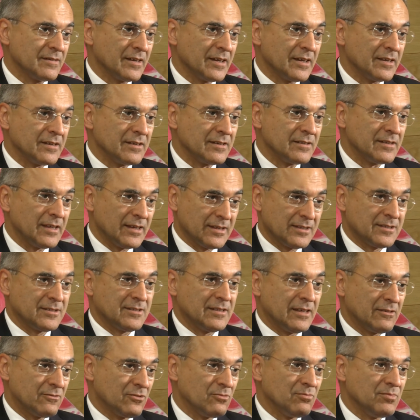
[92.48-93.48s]
And that
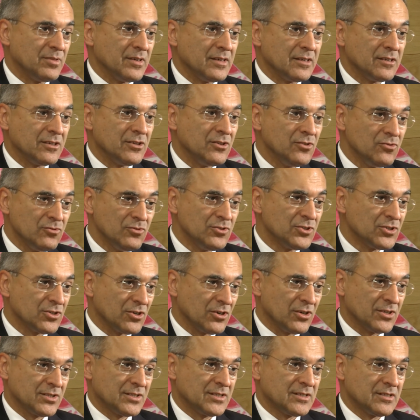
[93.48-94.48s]
would be a huge
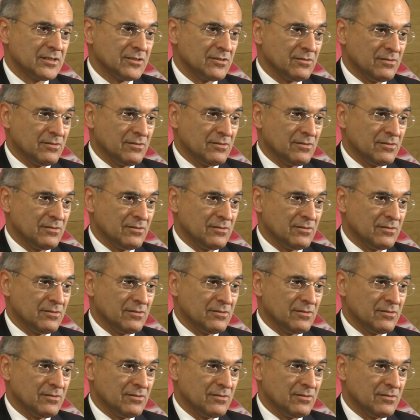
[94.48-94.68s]
cost